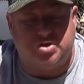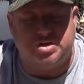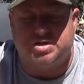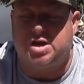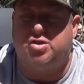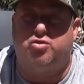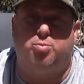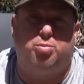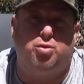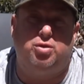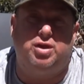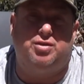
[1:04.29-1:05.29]
she's got some
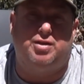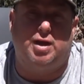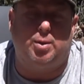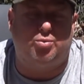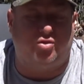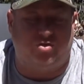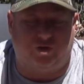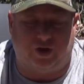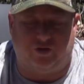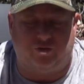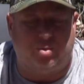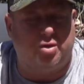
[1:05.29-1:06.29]
beauty tips. She's
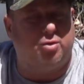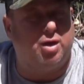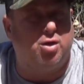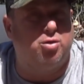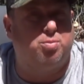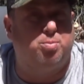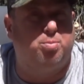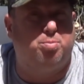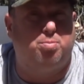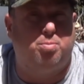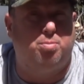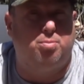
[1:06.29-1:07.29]
got some other
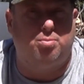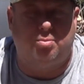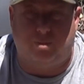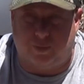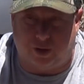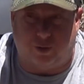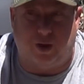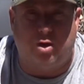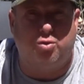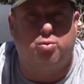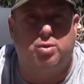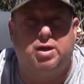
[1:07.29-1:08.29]
health-related
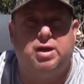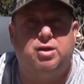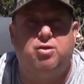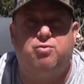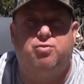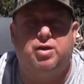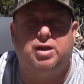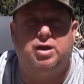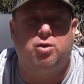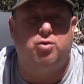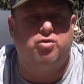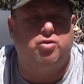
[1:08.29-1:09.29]

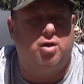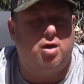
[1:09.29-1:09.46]
videos.